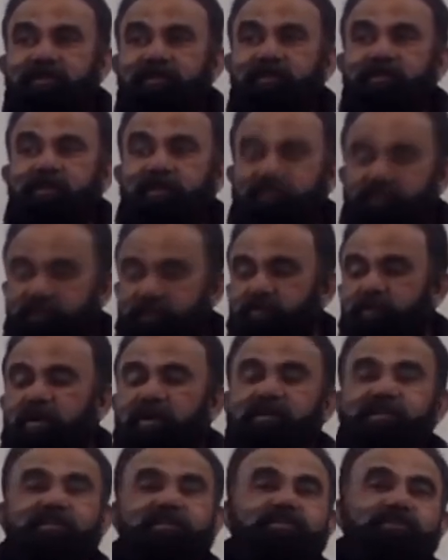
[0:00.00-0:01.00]
If this
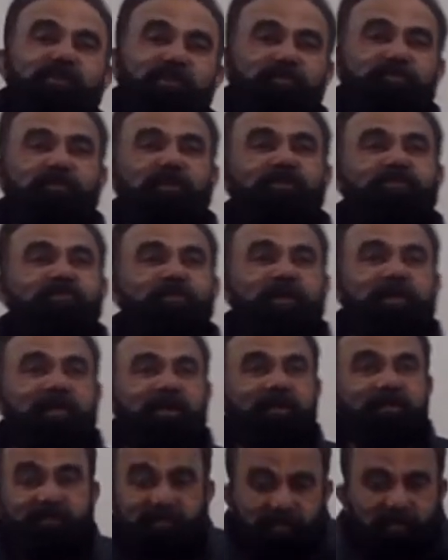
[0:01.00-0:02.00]
marker is going to fall from my
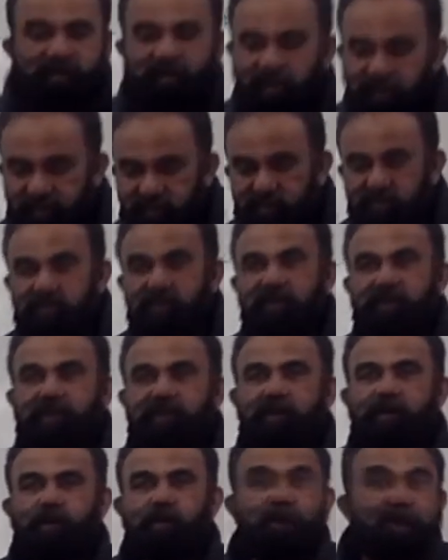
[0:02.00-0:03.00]
hands, I'll just like
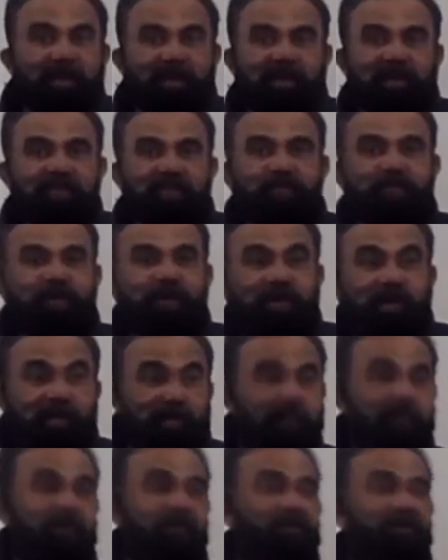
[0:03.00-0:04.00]
quickly spring him
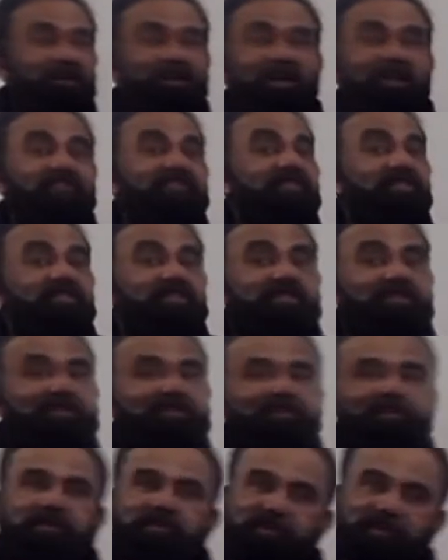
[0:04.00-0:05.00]
and catch it.
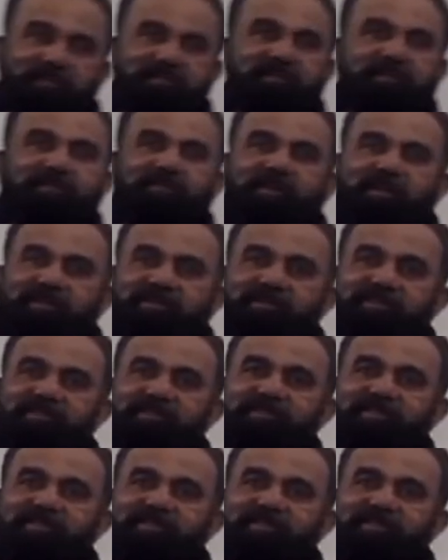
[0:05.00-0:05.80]
That's reflex.